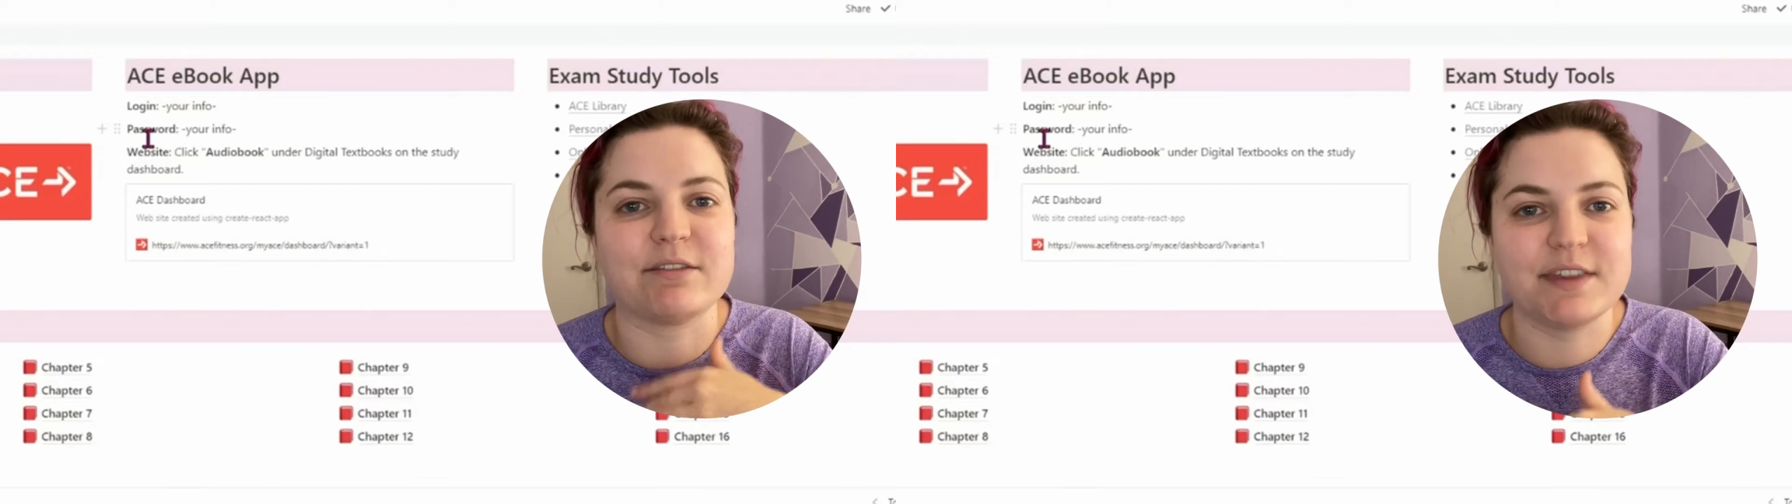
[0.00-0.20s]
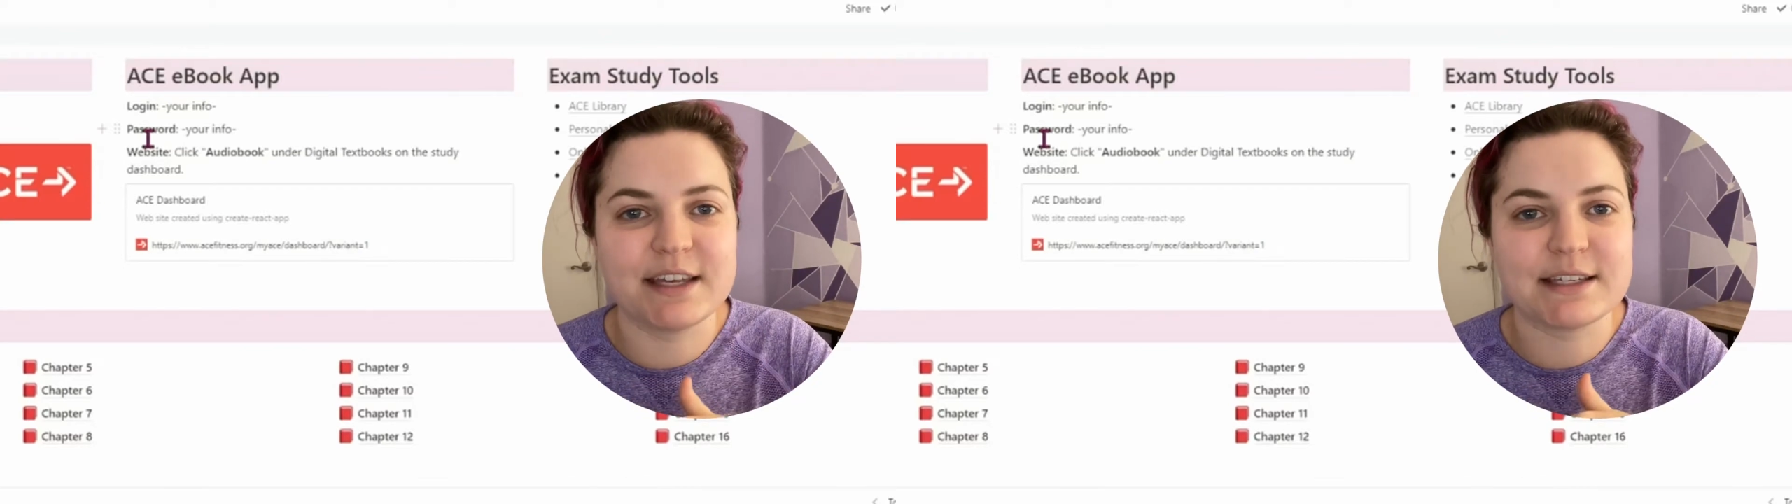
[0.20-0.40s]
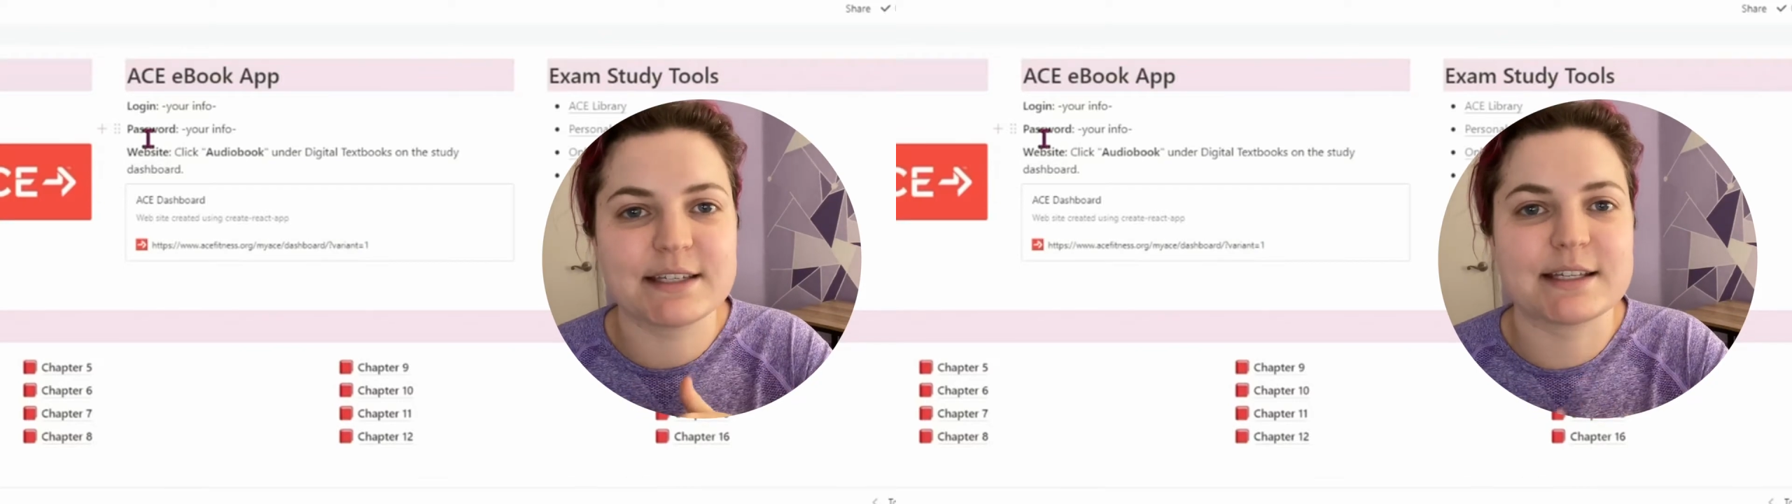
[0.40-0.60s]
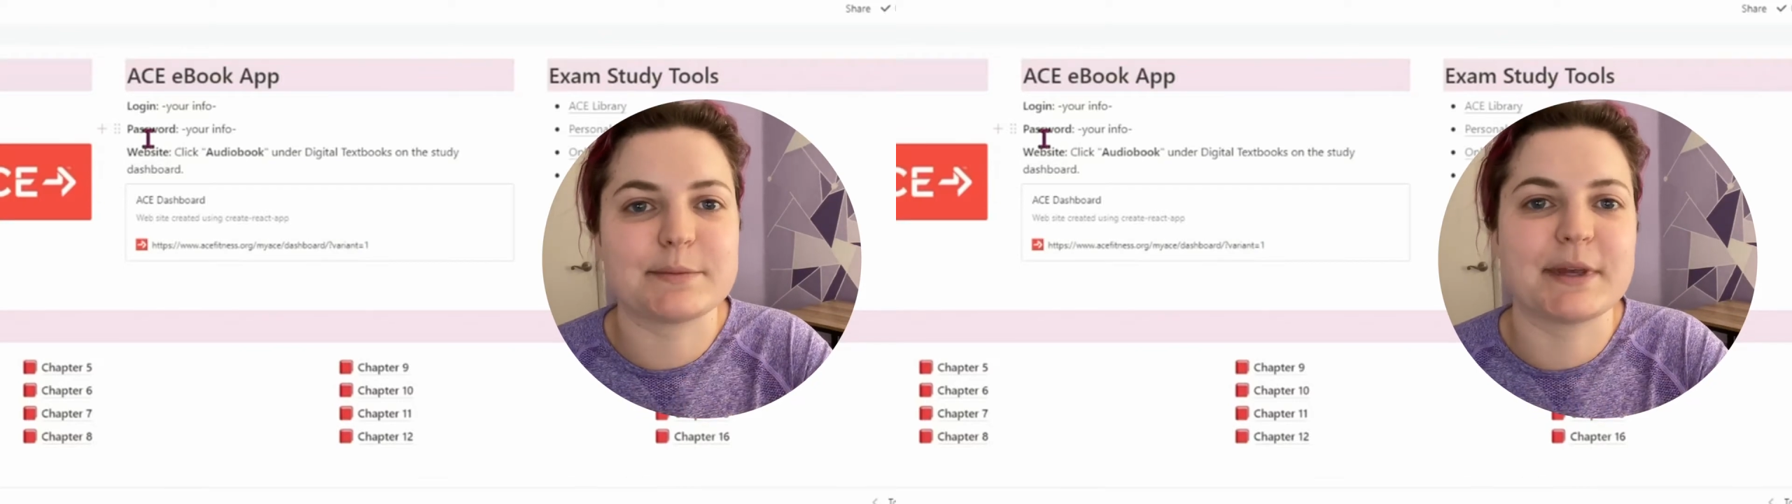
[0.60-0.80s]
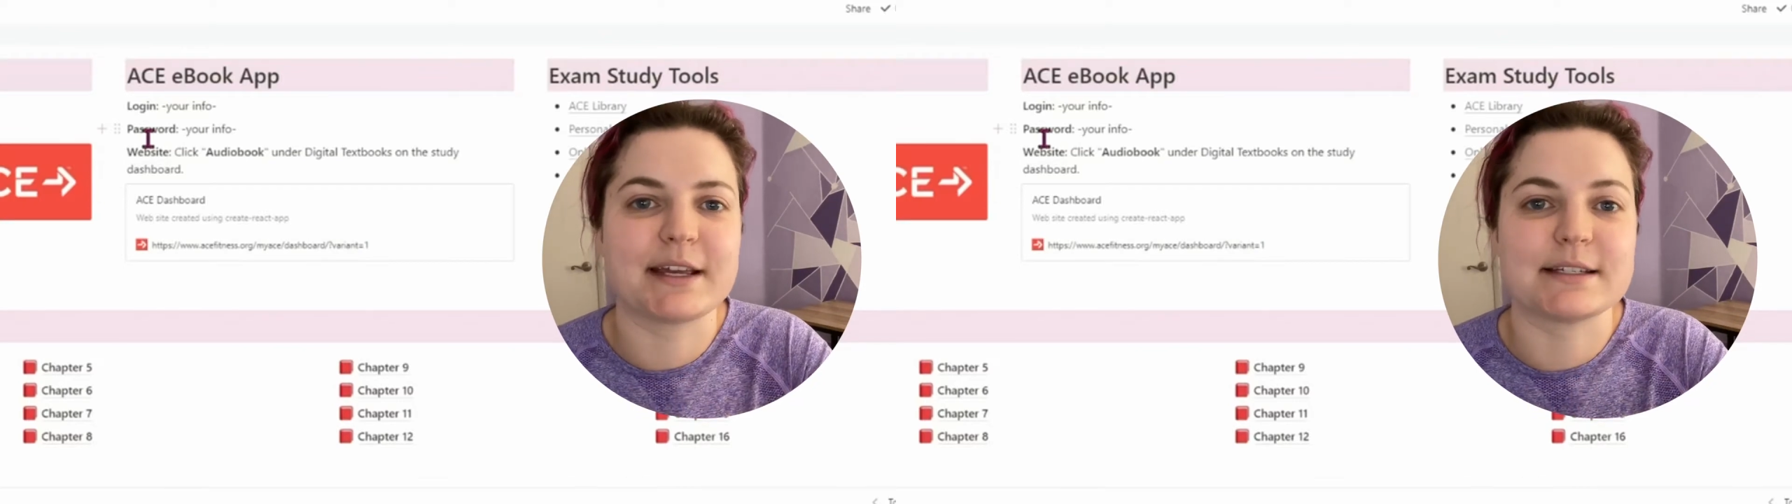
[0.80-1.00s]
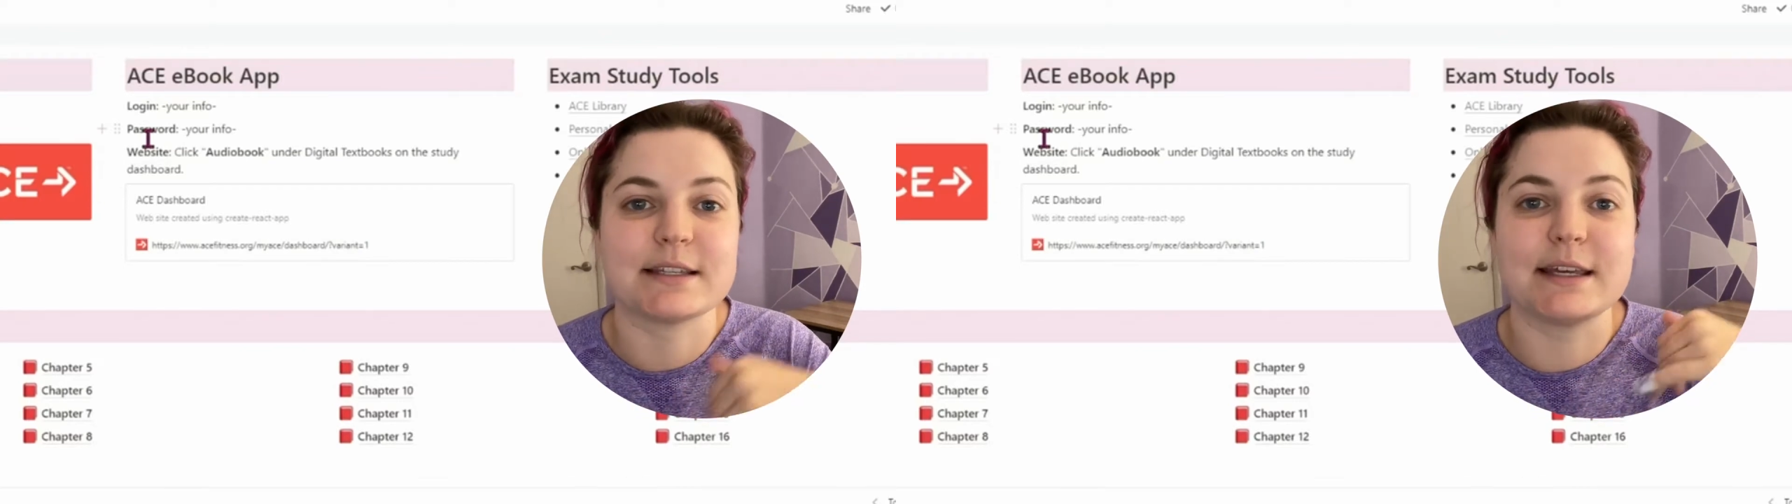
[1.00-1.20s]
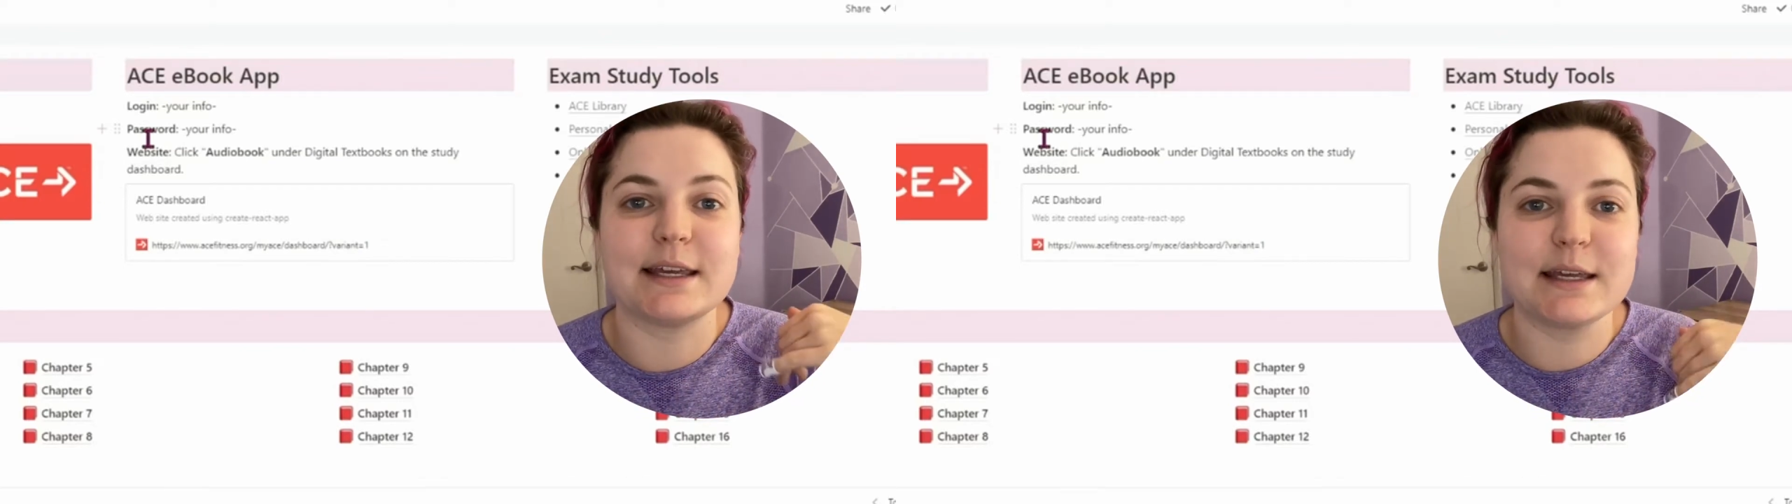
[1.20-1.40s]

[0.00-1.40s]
this is because the